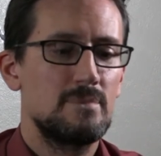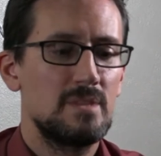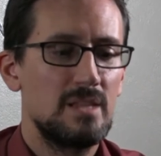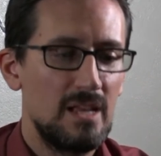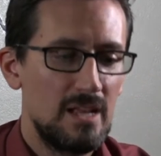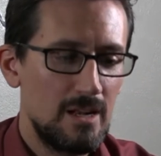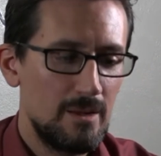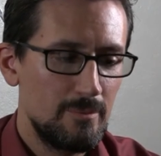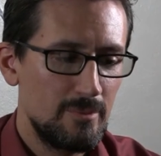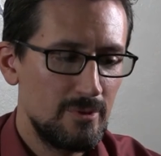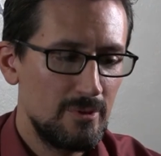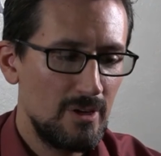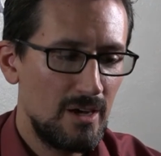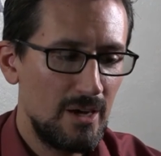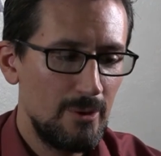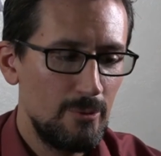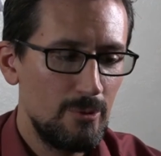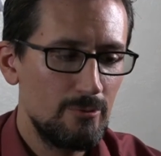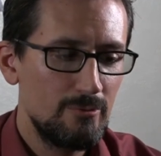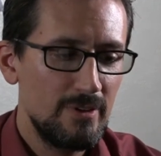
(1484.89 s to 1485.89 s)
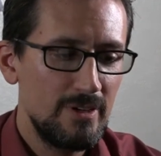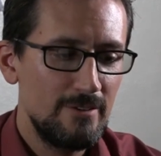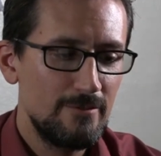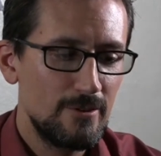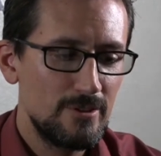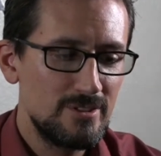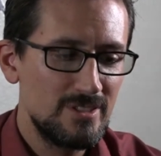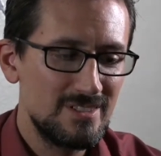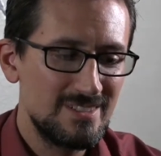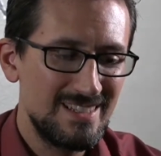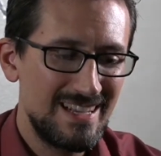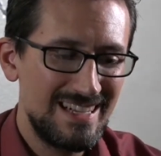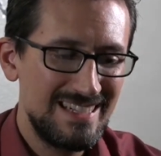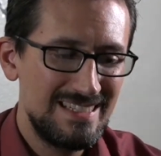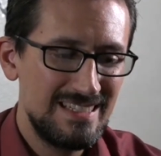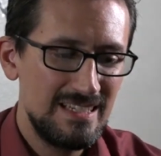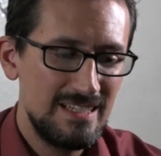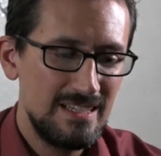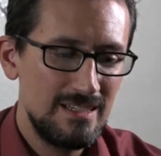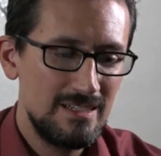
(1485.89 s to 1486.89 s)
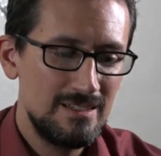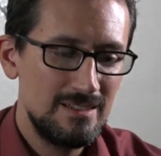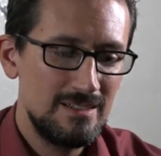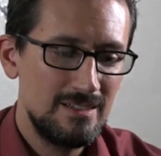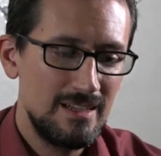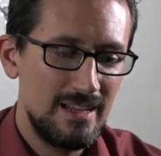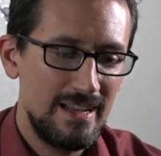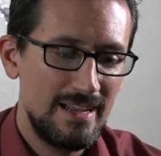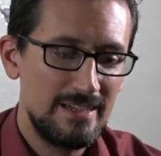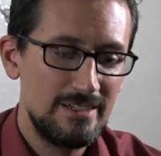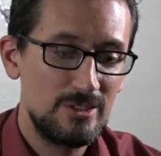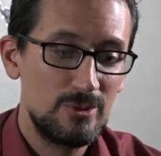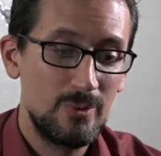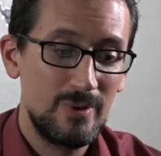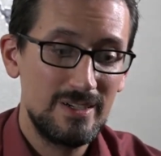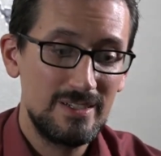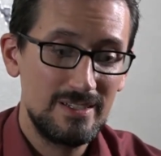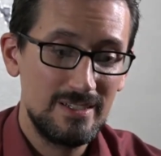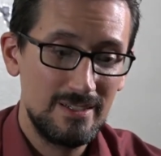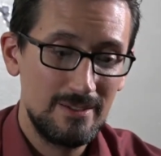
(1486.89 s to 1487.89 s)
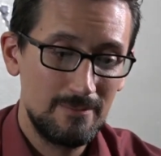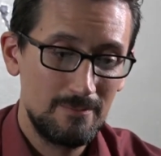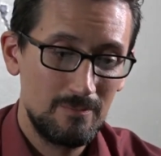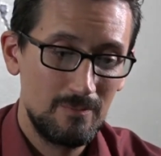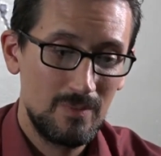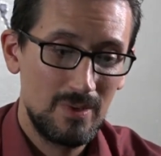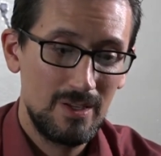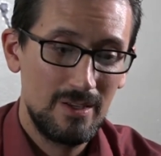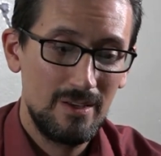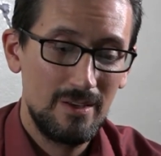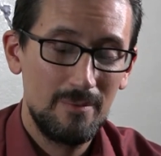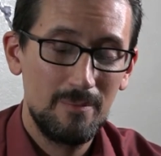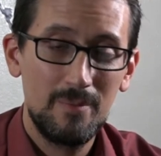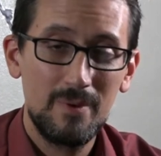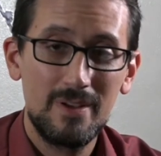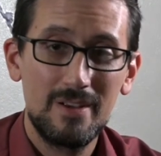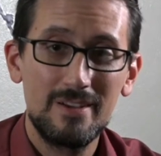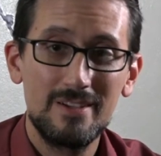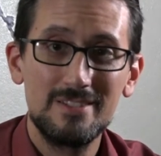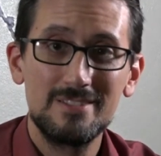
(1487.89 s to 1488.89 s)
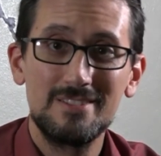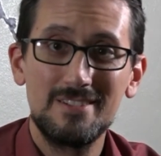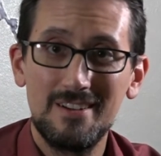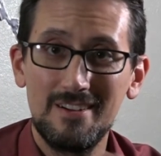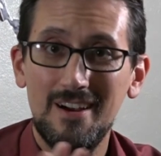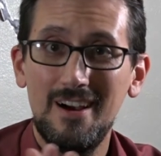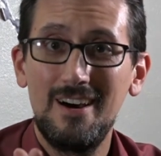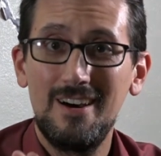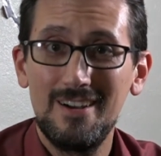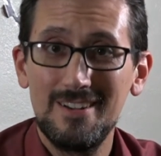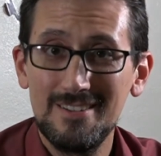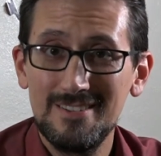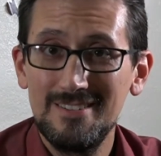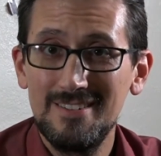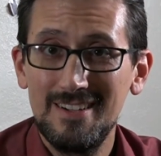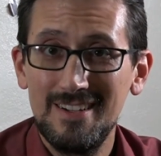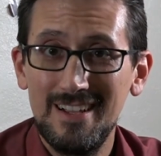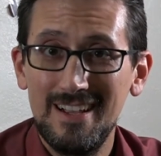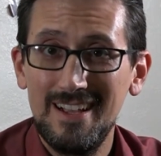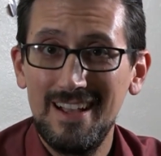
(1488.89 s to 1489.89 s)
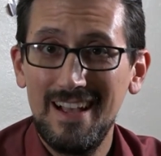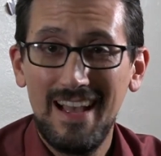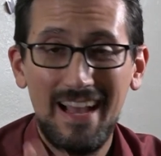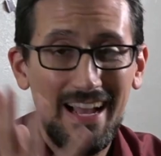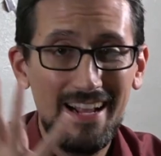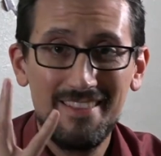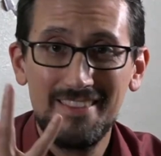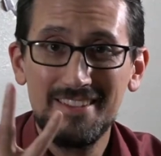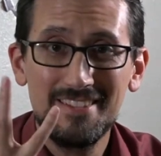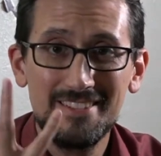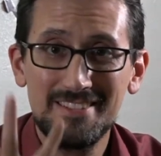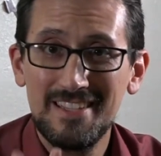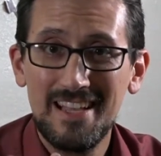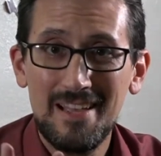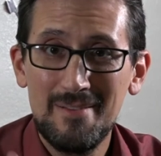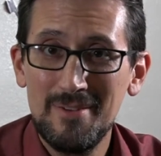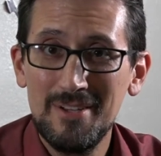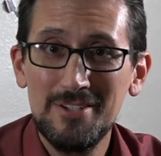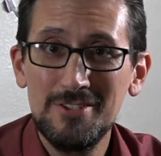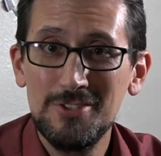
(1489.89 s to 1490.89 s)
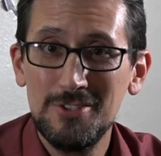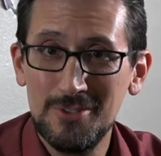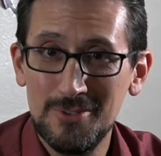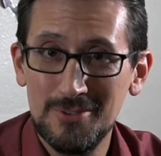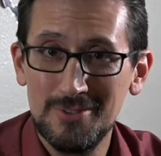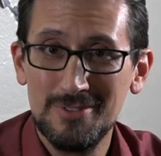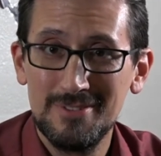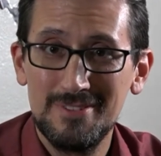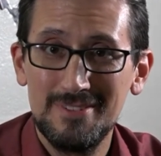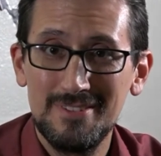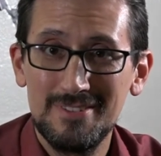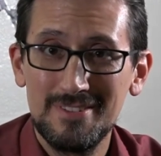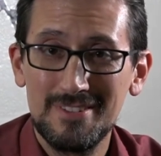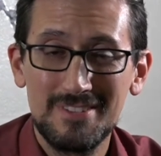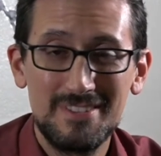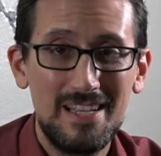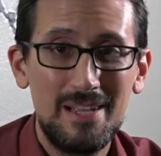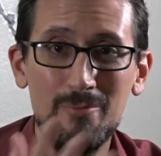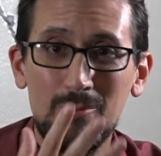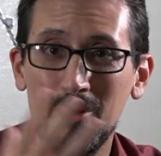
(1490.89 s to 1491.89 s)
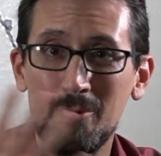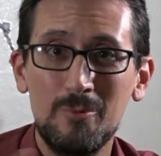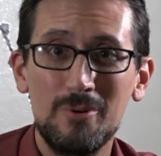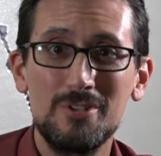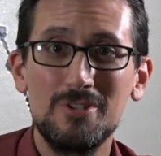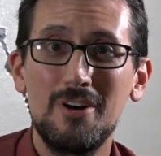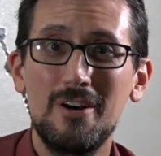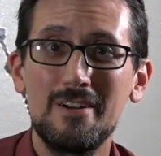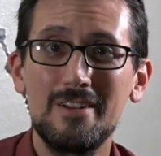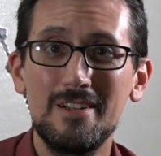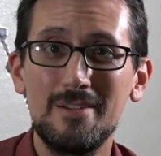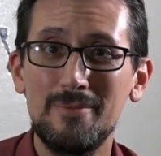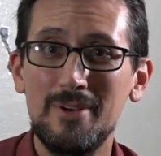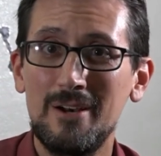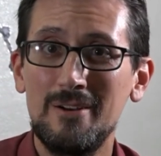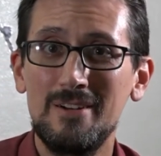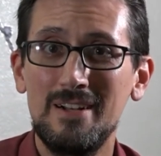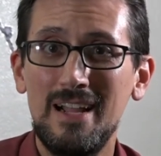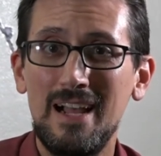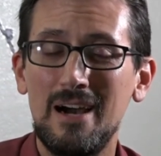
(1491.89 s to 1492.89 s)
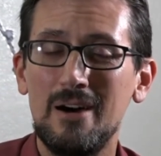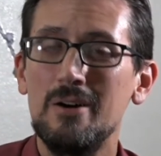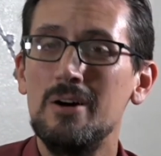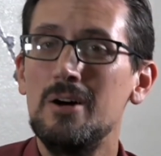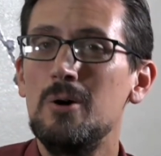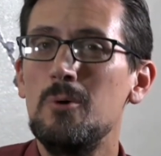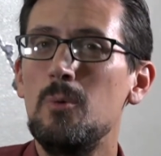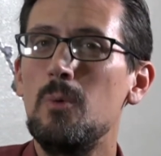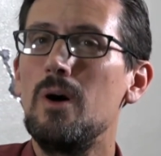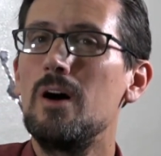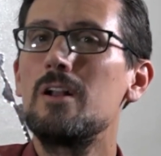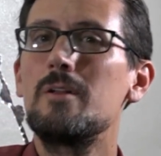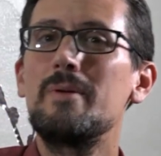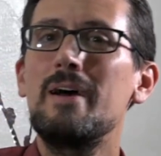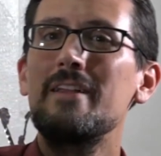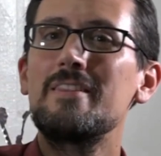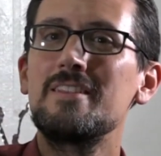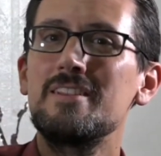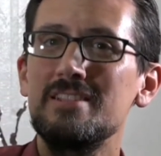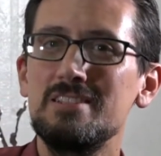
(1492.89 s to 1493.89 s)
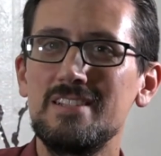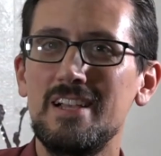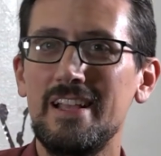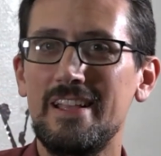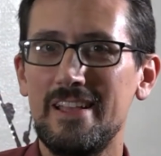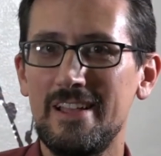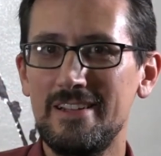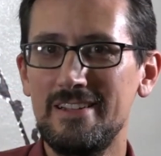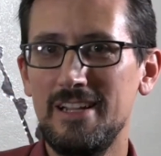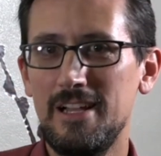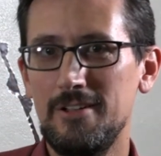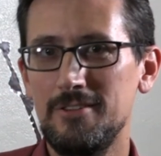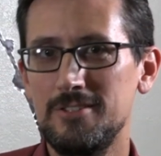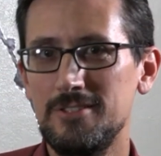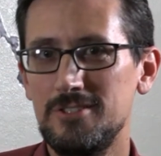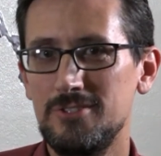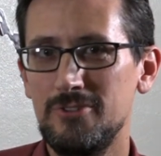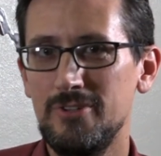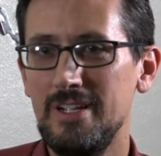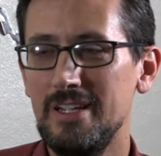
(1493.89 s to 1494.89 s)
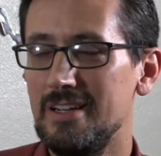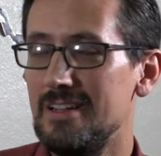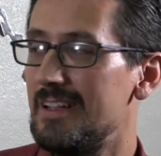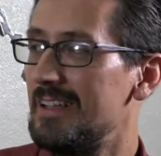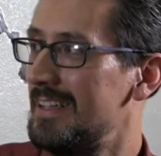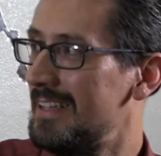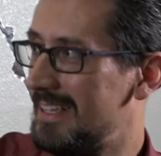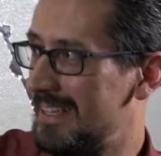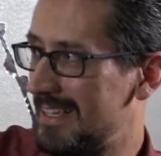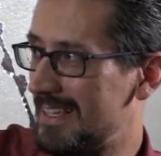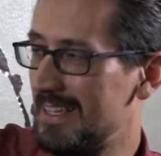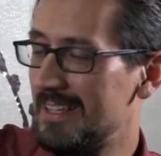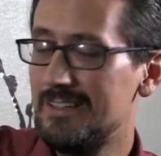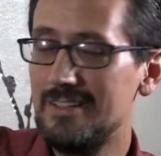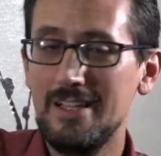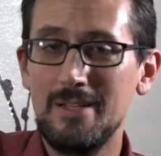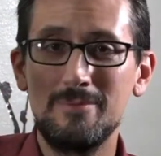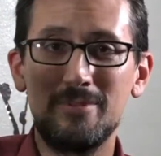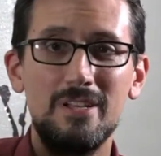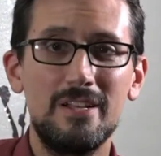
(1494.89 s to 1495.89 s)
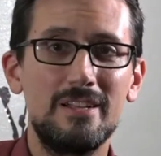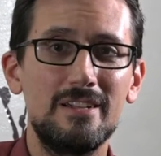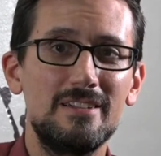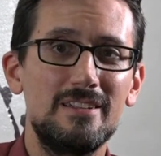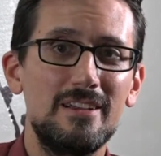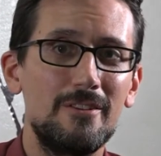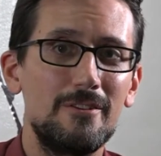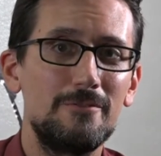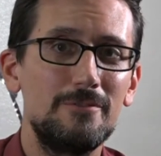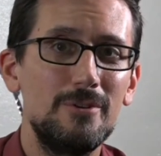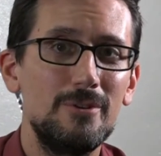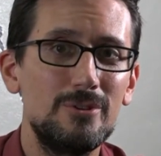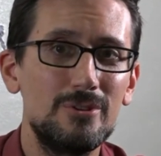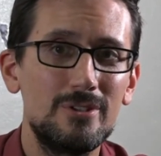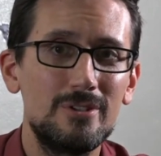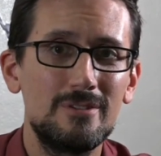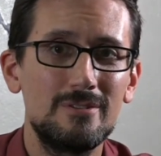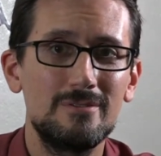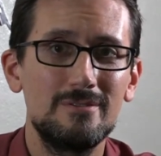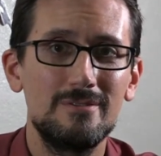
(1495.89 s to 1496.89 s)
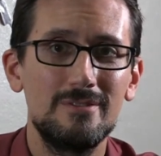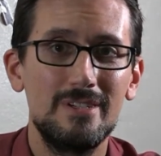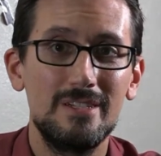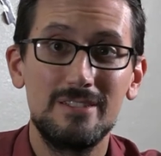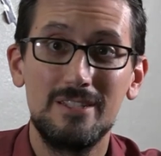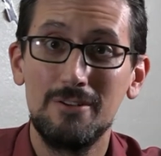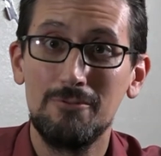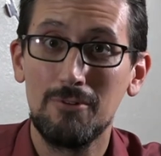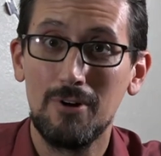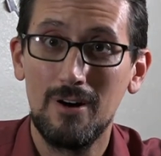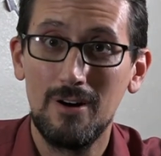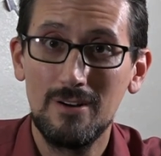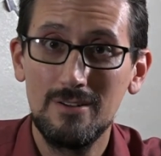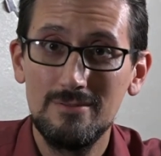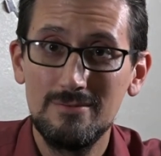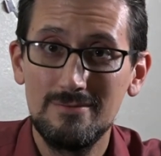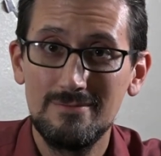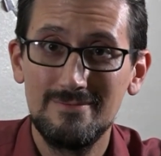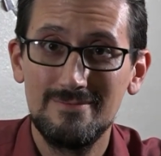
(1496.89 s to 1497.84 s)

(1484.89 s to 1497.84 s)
And I will read verses 19 and 20, because God had the same issue, the same one we're talking about now. What about the psychic down the street? He claims he can tell the future. Is he wrong?